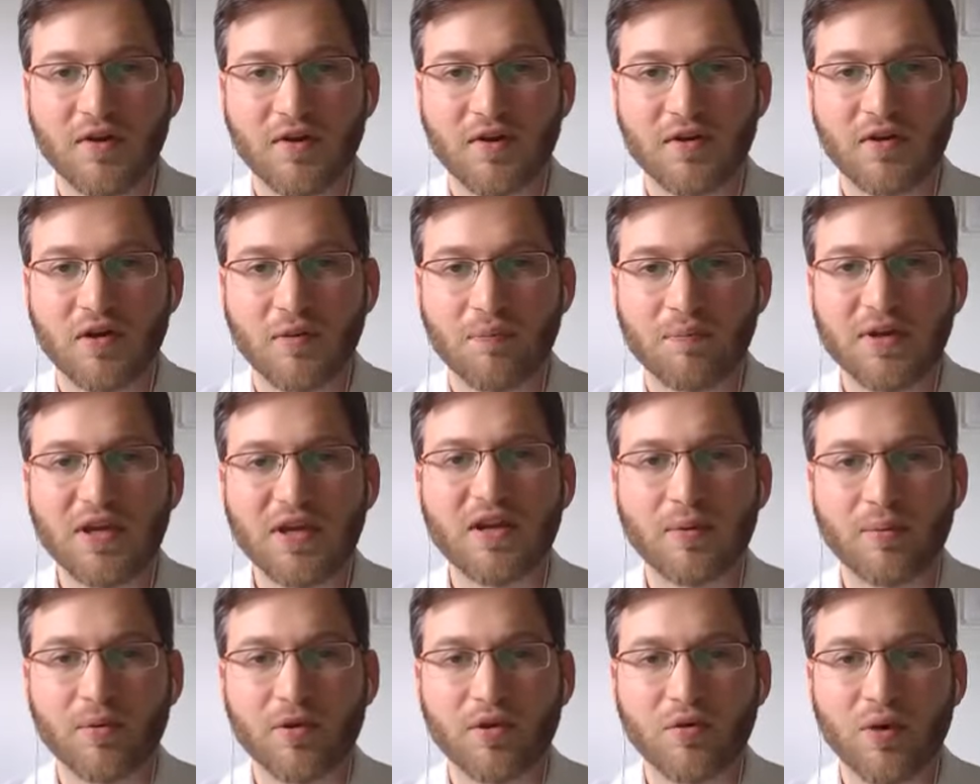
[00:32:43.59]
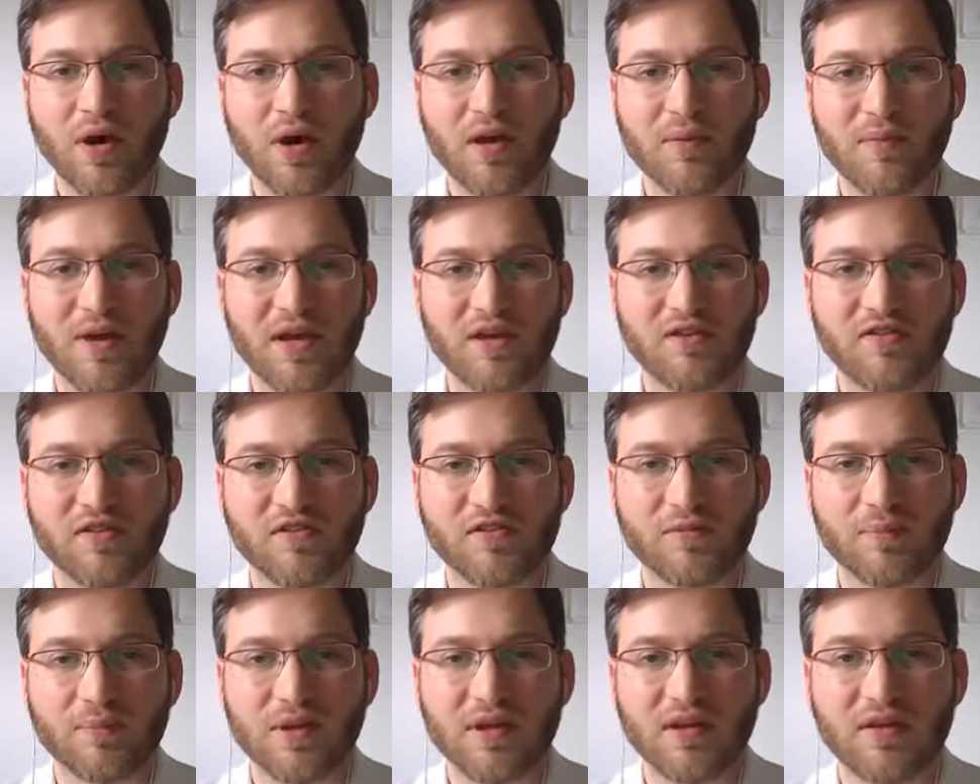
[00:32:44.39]
PWA may
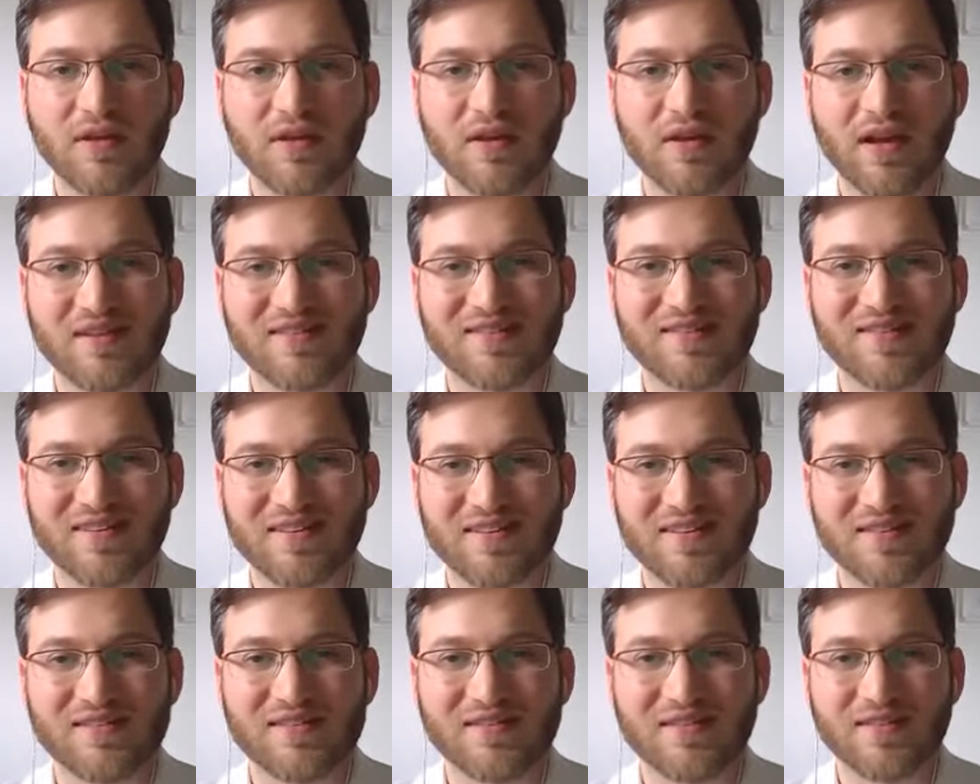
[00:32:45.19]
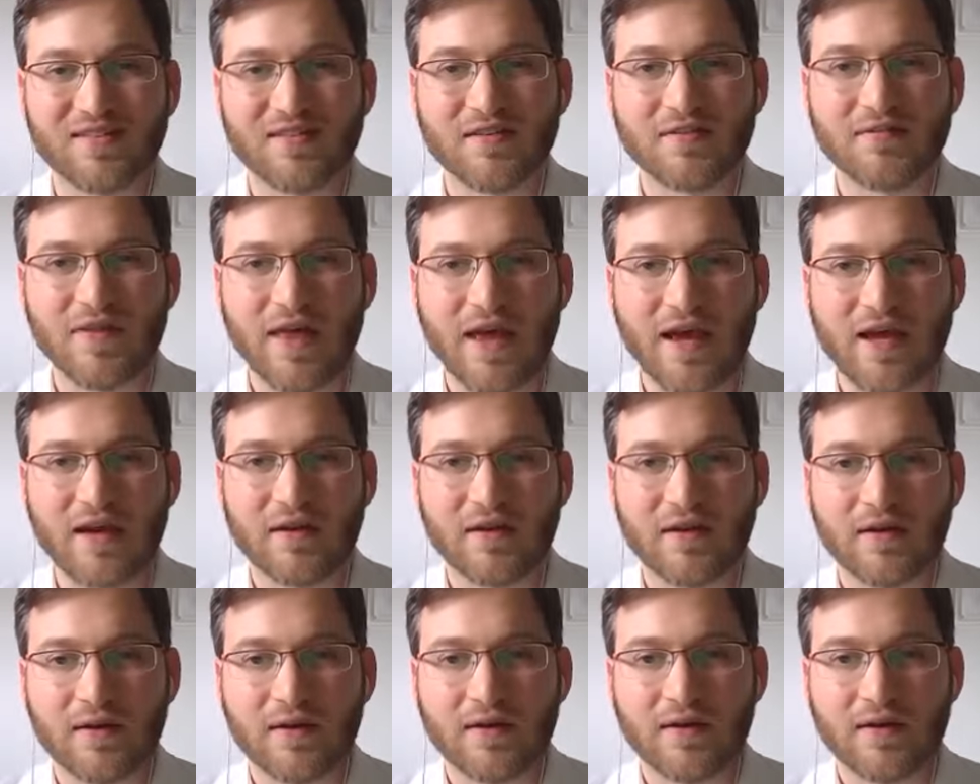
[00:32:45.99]
just be the next instance of that.